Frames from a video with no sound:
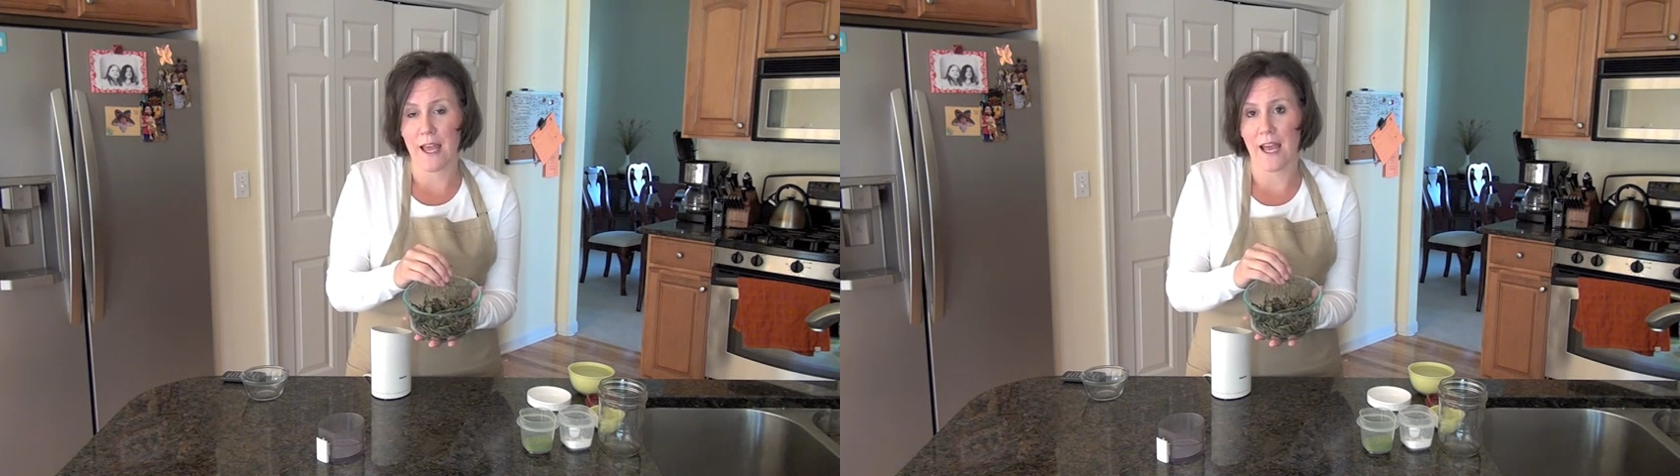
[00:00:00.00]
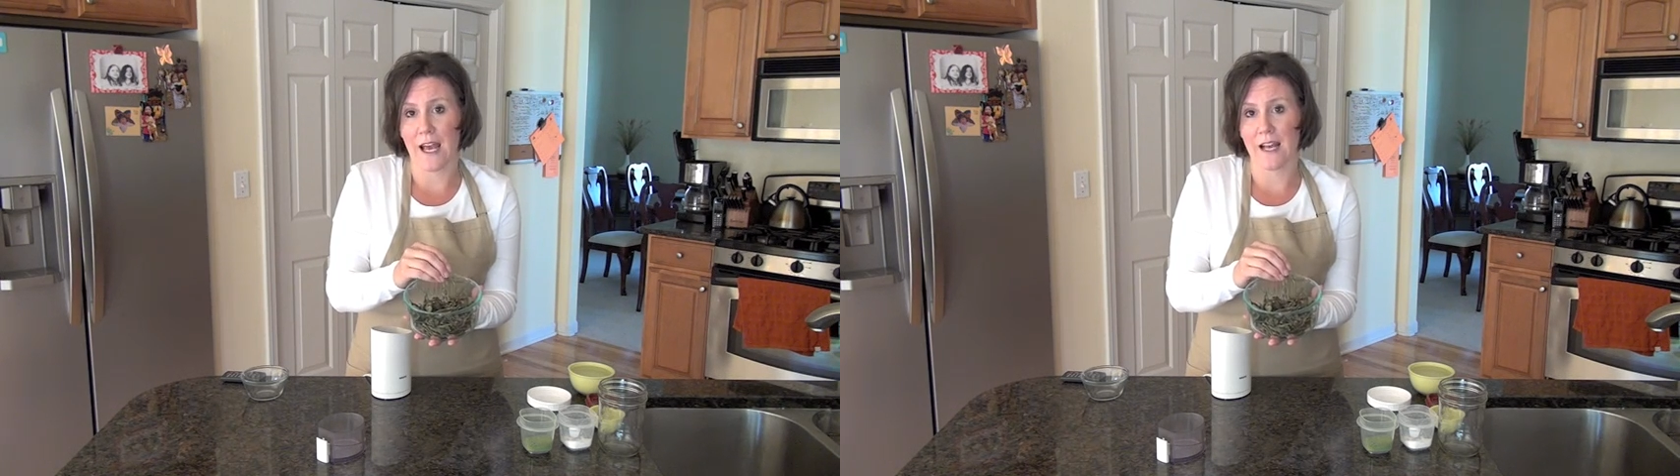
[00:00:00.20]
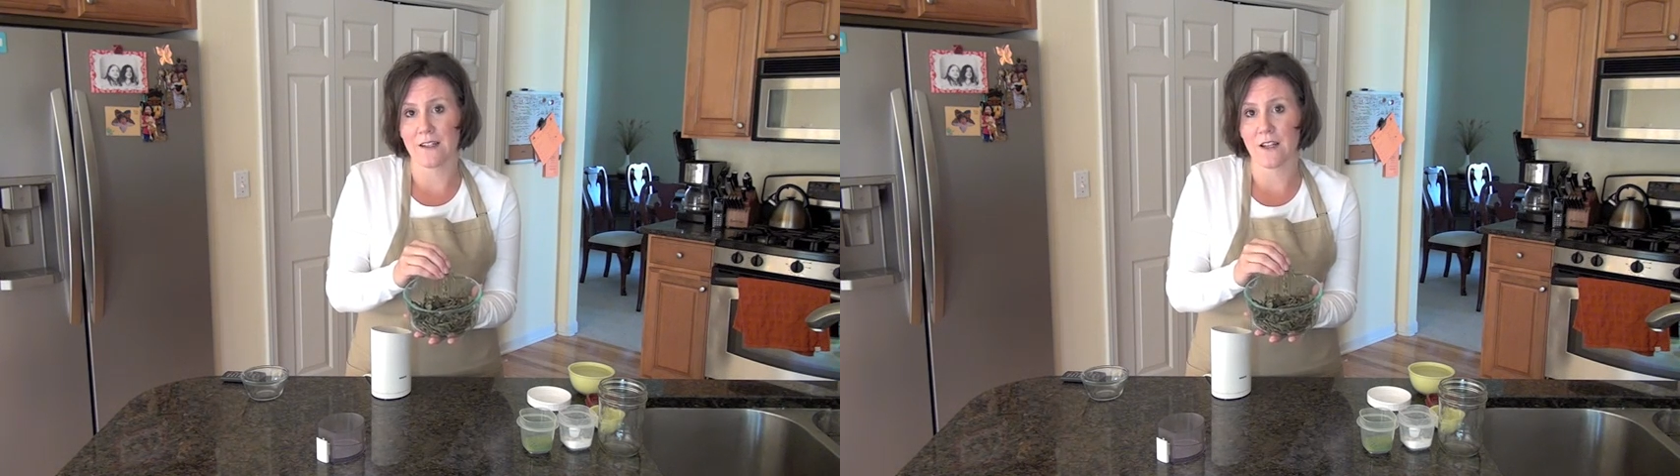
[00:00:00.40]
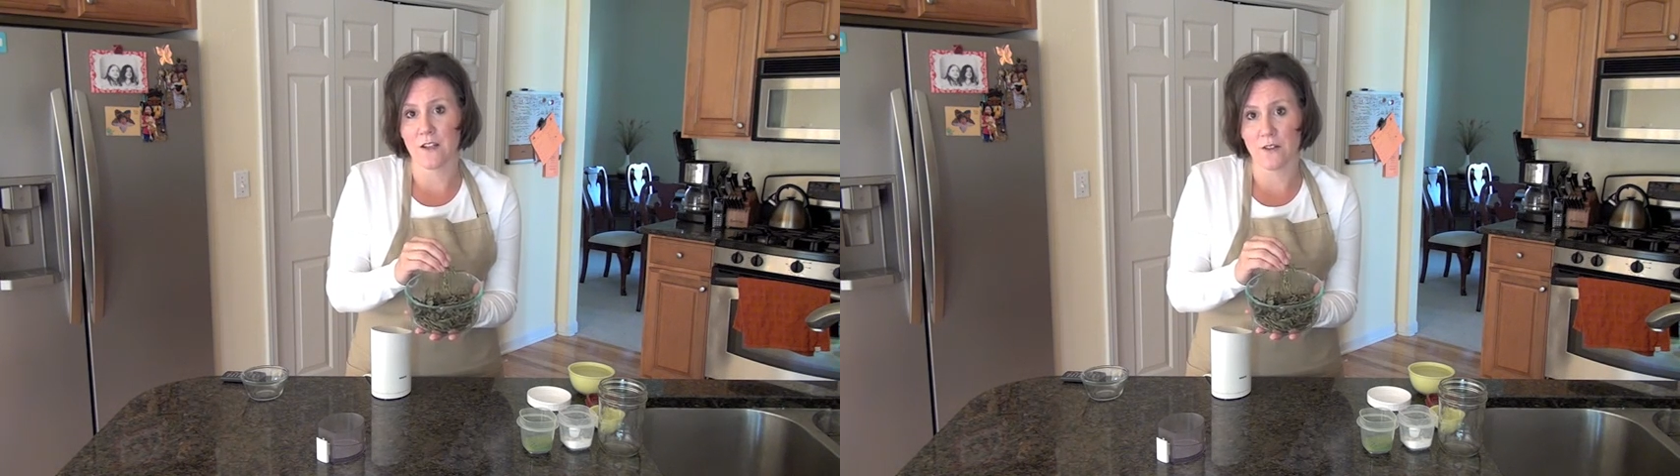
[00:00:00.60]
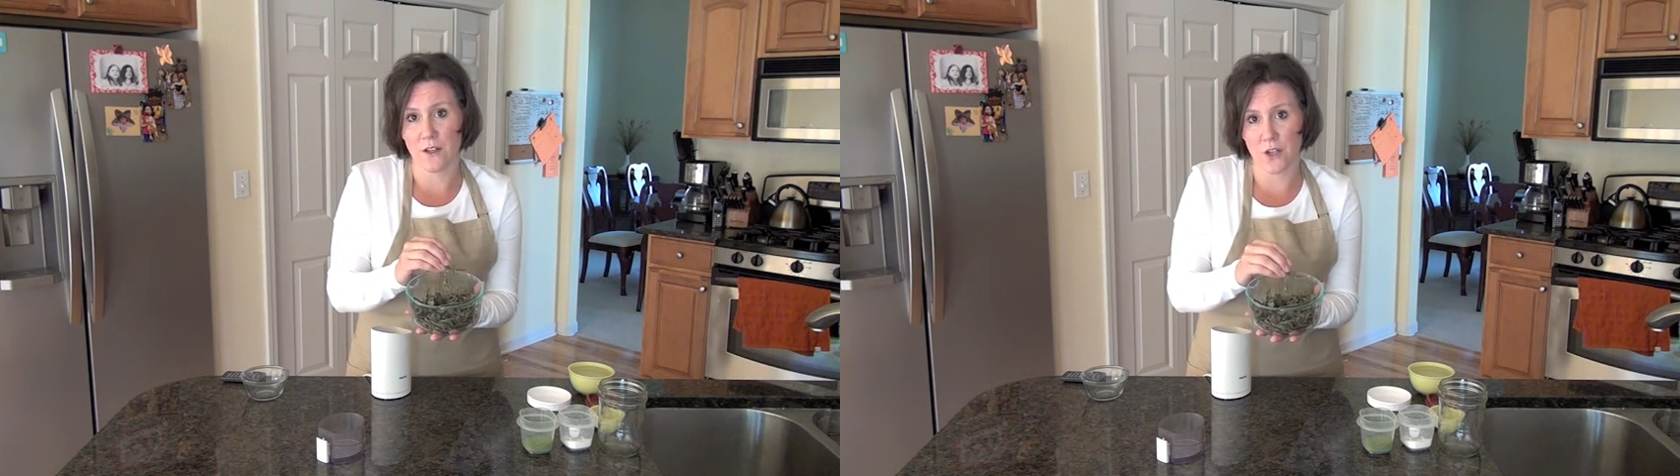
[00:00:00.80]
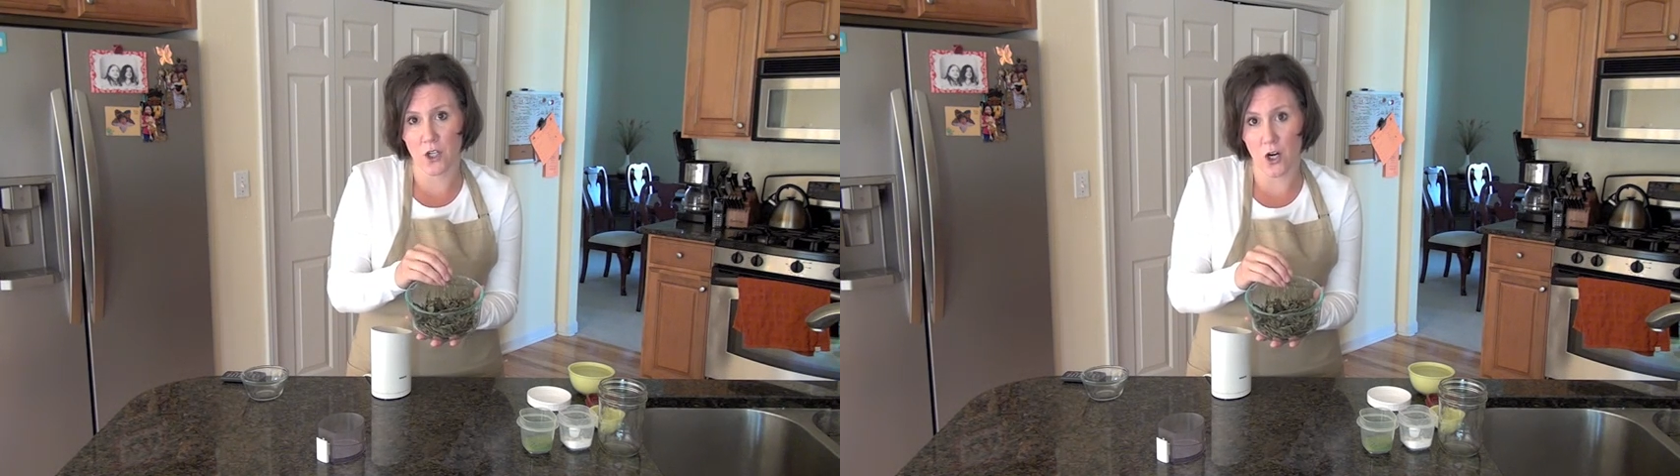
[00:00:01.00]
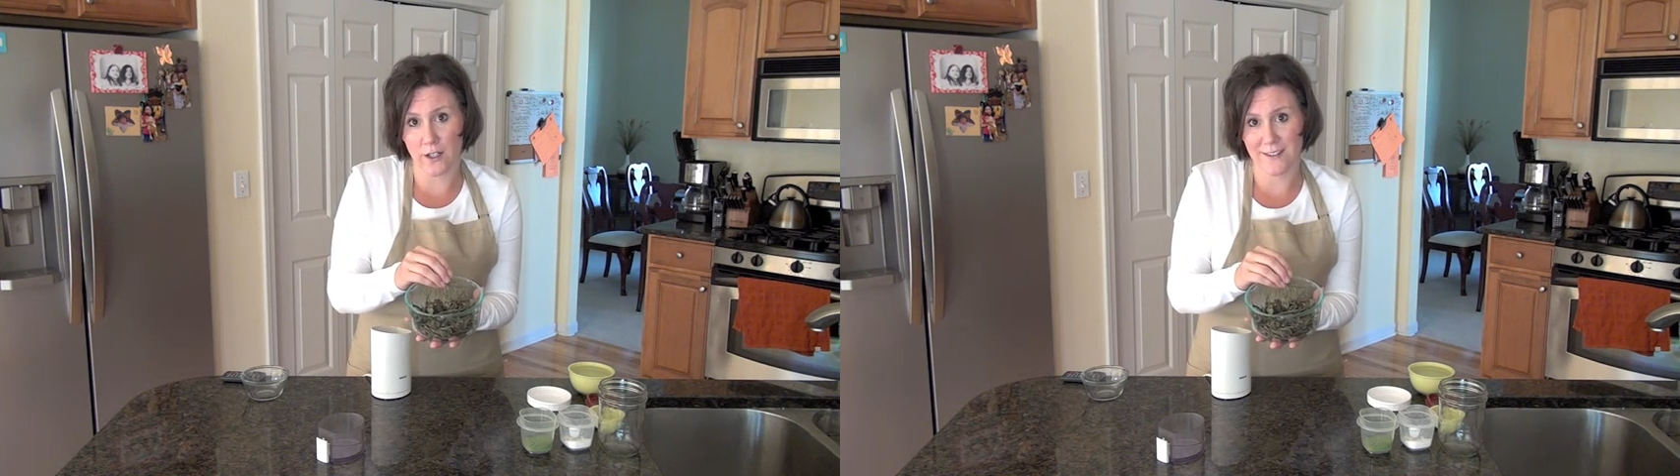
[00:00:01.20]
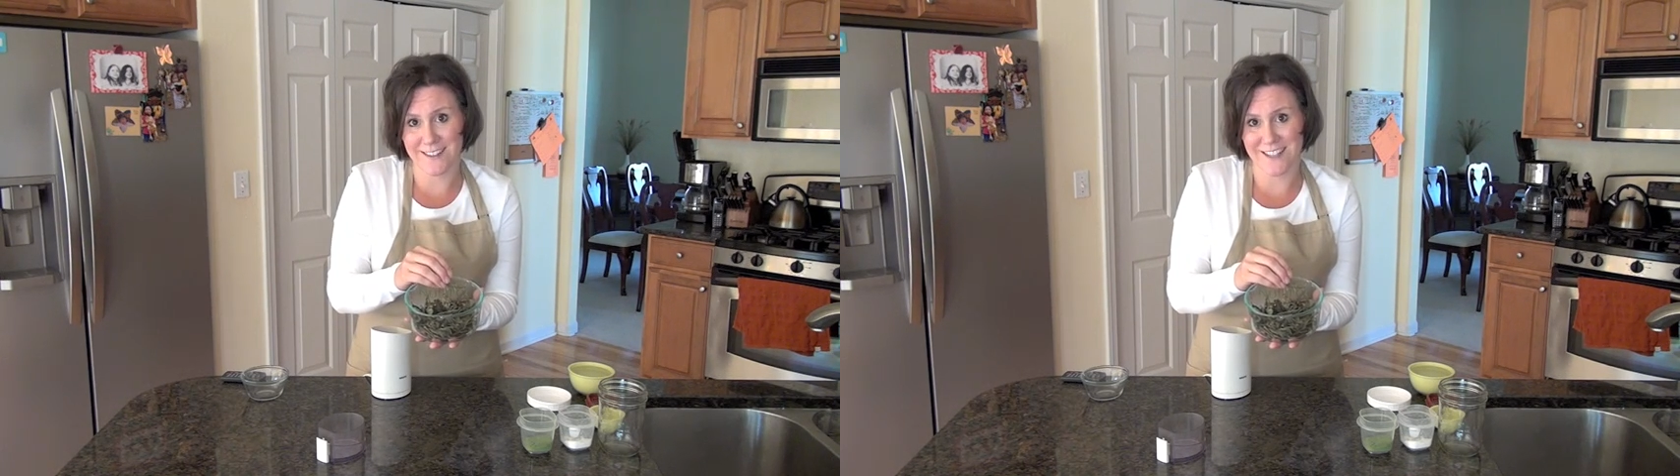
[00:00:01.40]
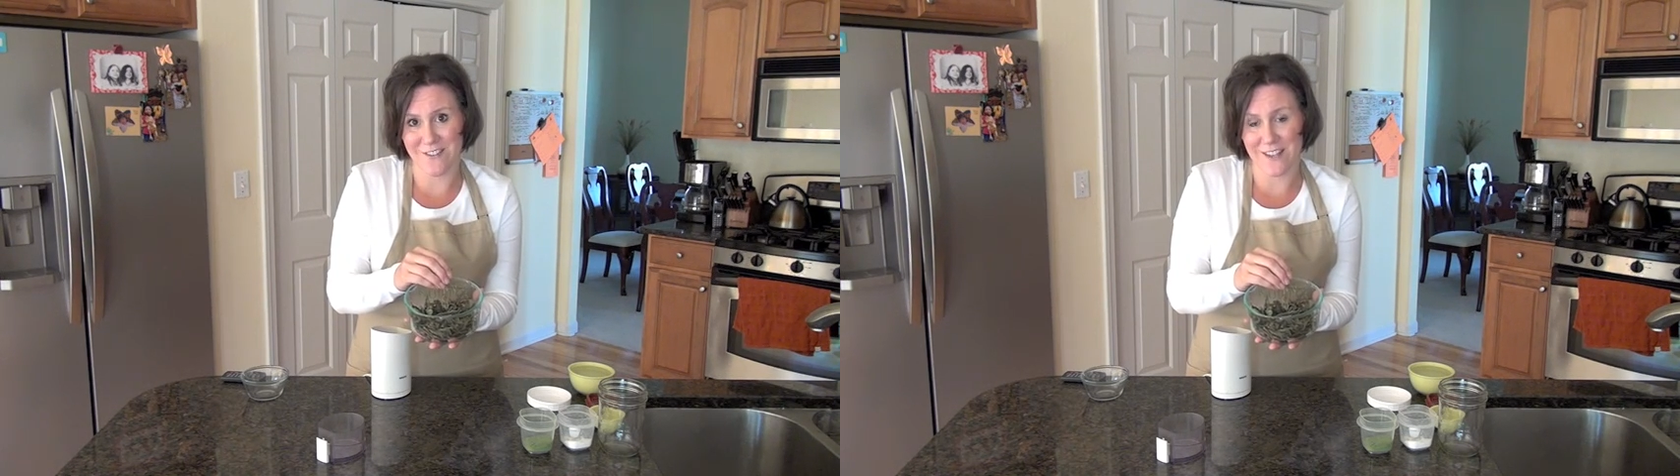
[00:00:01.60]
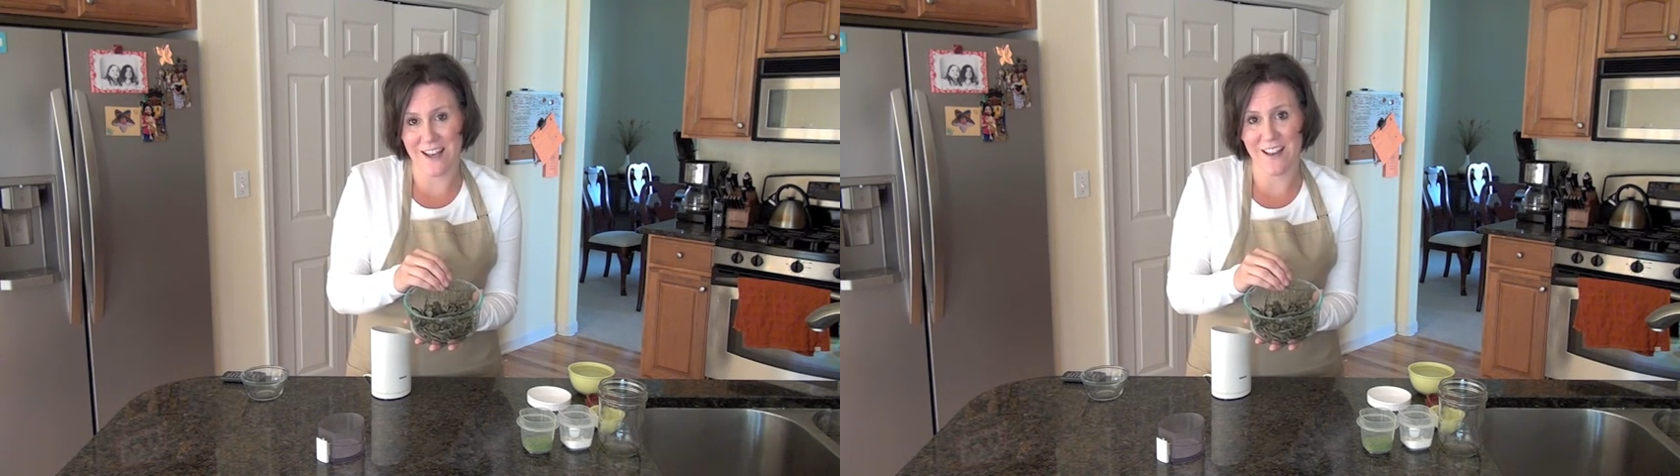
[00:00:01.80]
and your garden
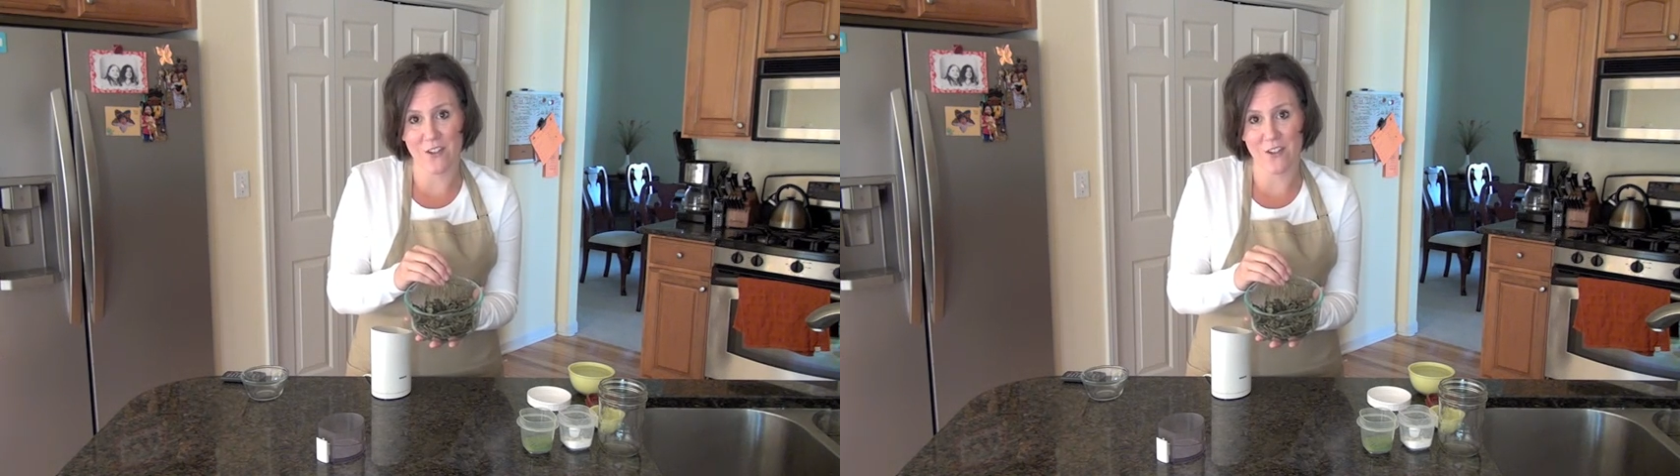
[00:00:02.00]
stevia,